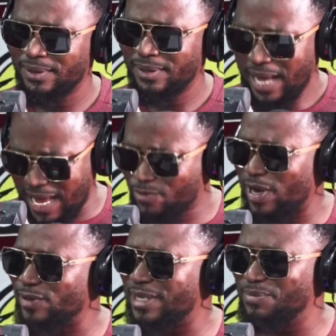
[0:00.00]
I have
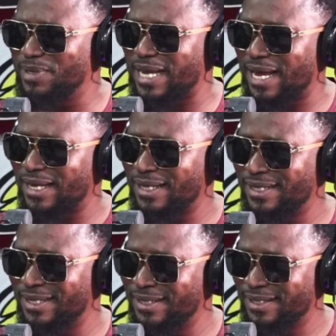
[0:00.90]
questions, Missa.
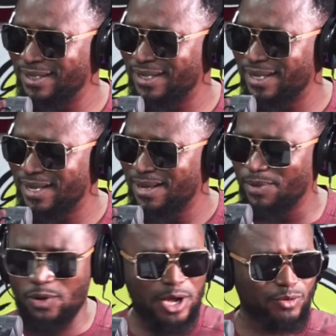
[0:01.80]

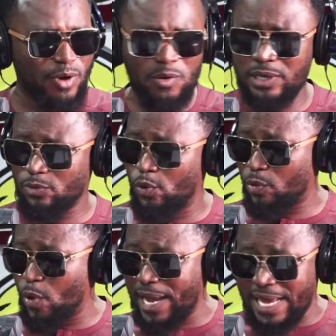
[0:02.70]
Because
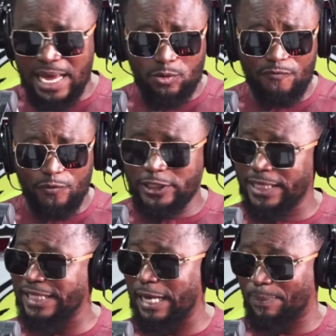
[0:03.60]
we are confusion
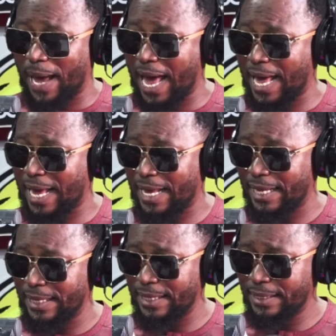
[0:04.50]
kasi pa
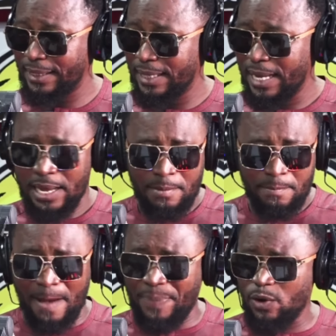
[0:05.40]

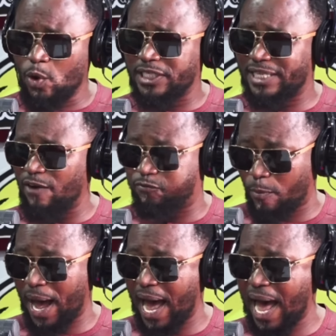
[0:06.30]
papa no wachi tafo
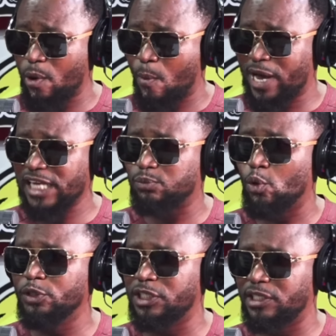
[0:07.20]
pa wo mo kasi mo
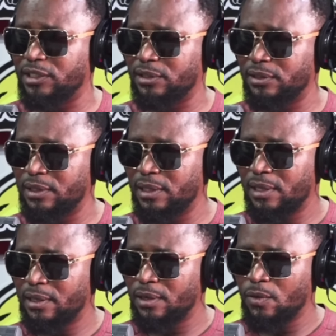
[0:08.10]
mjidi
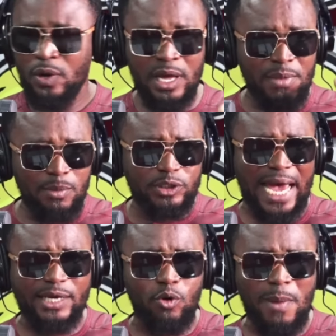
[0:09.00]
emrebu
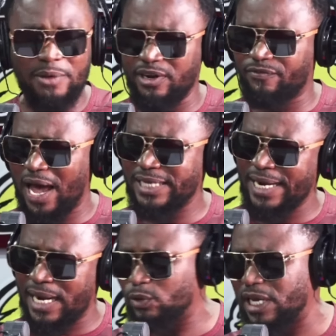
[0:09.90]
saki wo madwen fa se
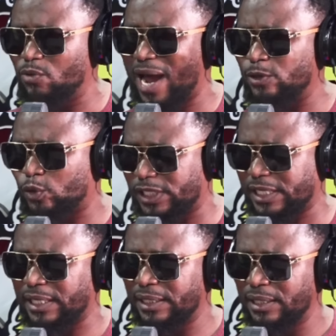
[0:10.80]
na wo se urade nso
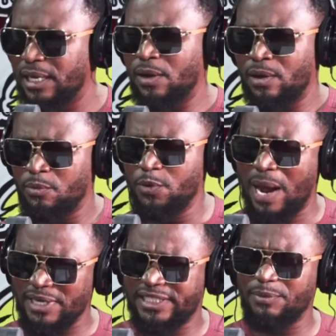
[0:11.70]
se mi wi
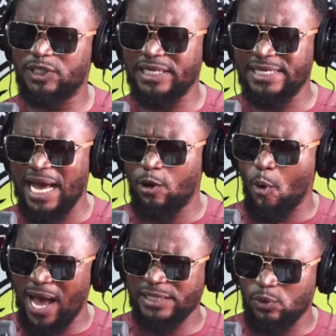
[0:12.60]
amasia bi se
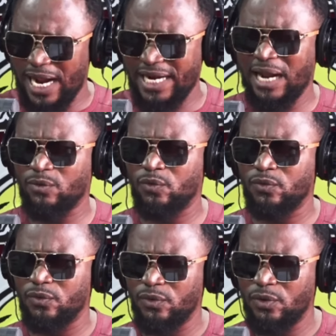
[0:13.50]
yakopo kasi mo dane na no
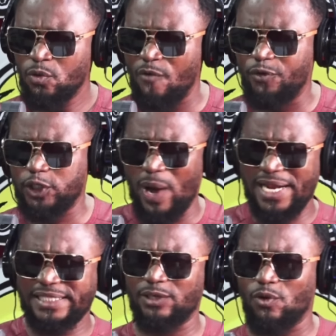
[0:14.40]
confusion wan
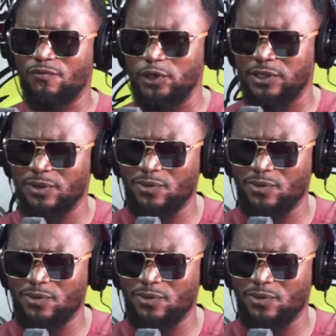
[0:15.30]
set confusion